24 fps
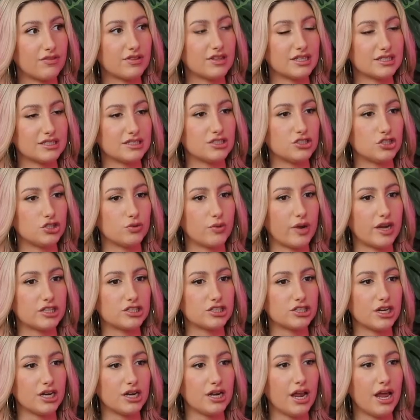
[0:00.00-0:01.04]
in this
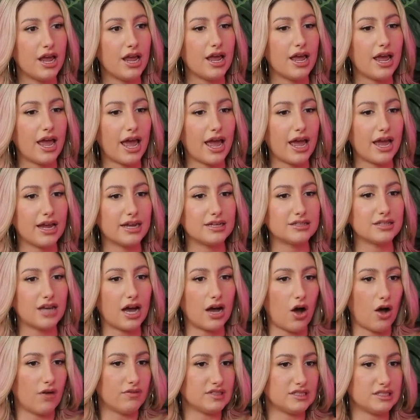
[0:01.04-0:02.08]
situation. And
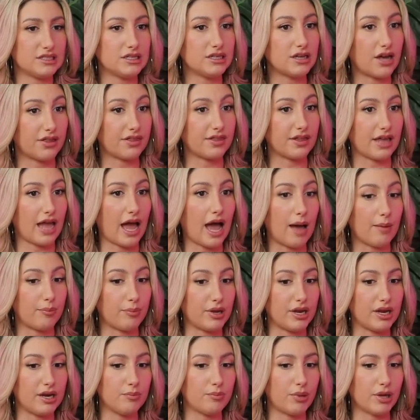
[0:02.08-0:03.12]
obviously nothing
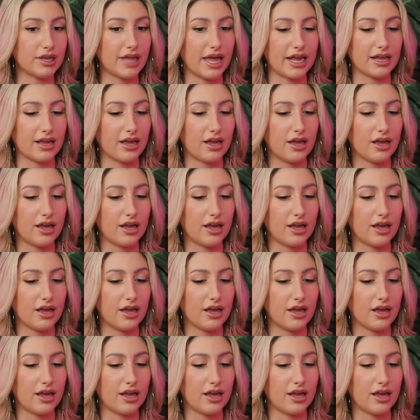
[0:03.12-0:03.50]
happened, but like.